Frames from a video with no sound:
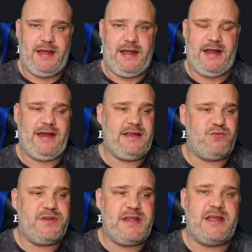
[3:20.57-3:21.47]
And it's
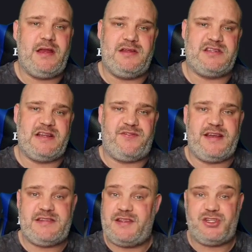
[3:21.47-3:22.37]
ridiculous. Let's
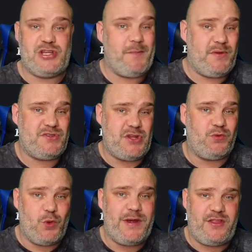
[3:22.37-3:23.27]
face it, these champions
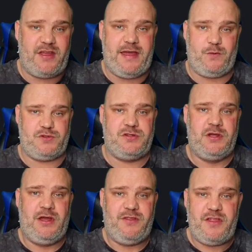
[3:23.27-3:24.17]
don't do anything else.
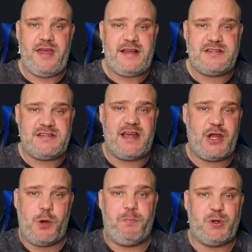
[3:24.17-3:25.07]
They're there to
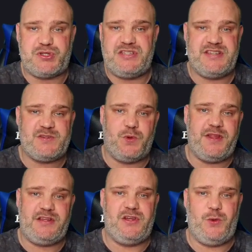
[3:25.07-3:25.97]
take on bosses, that's what
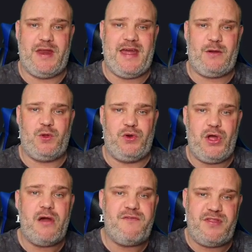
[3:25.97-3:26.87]
they do, and now you're
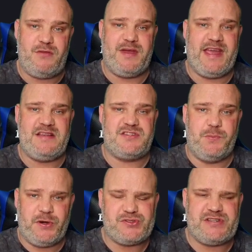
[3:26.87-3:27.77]
nerfing them against the
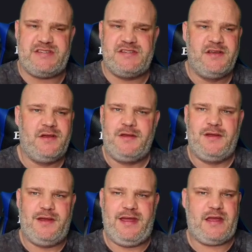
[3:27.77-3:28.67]
bosses.
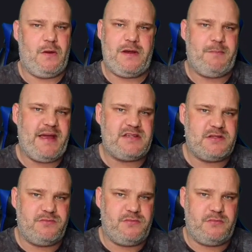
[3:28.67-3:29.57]
It kind of makes
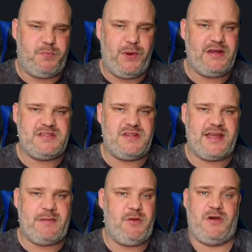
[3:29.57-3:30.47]
them pointless in the
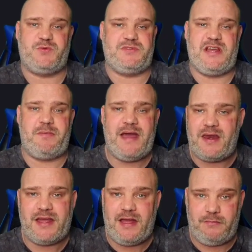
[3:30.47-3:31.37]
game. You might as well take them out of the game.